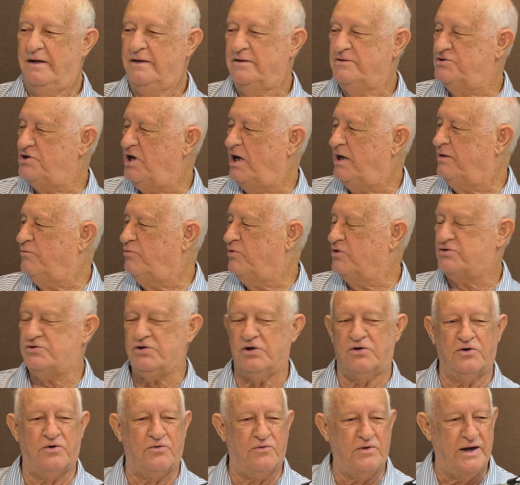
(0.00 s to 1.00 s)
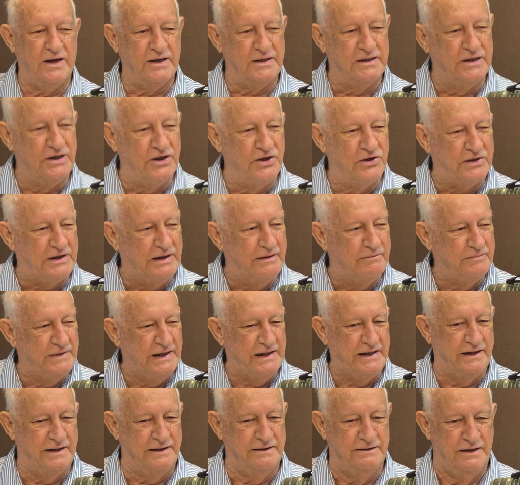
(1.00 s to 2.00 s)
Johnny would turn around and look at
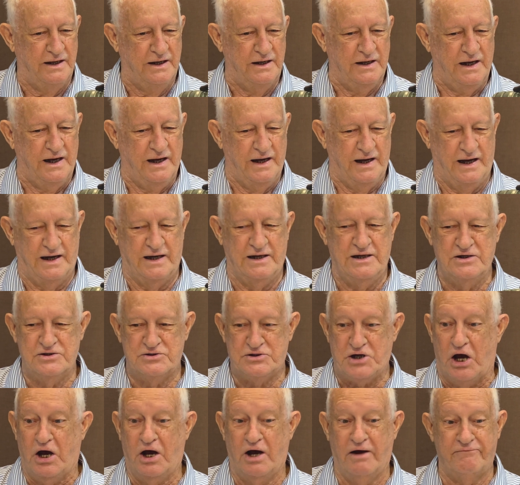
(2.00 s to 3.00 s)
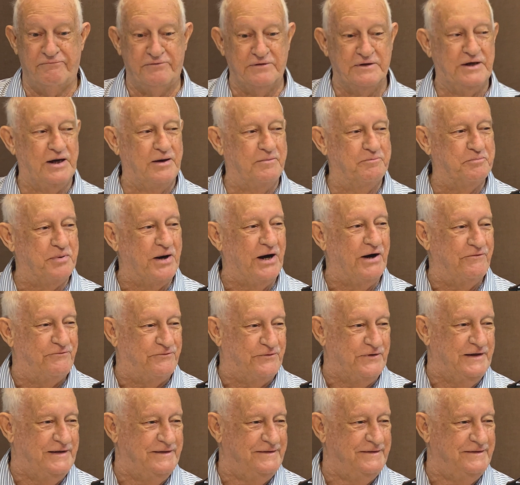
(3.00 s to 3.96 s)
me, and he's huffing and puffing.